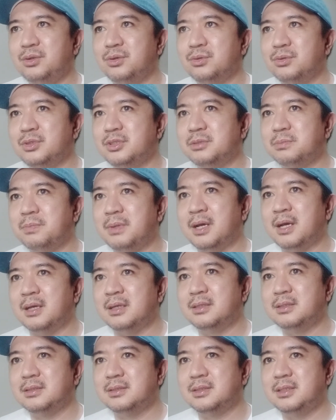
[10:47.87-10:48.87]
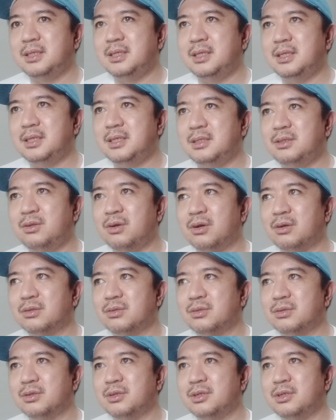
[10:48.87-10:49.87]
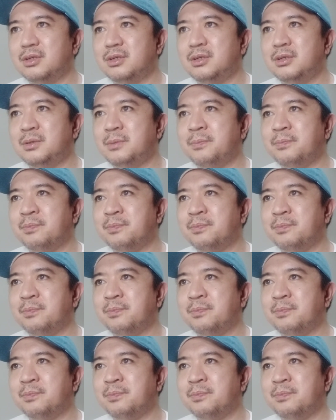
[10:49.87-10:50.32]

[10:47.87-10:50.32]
neurospa pa si Dr.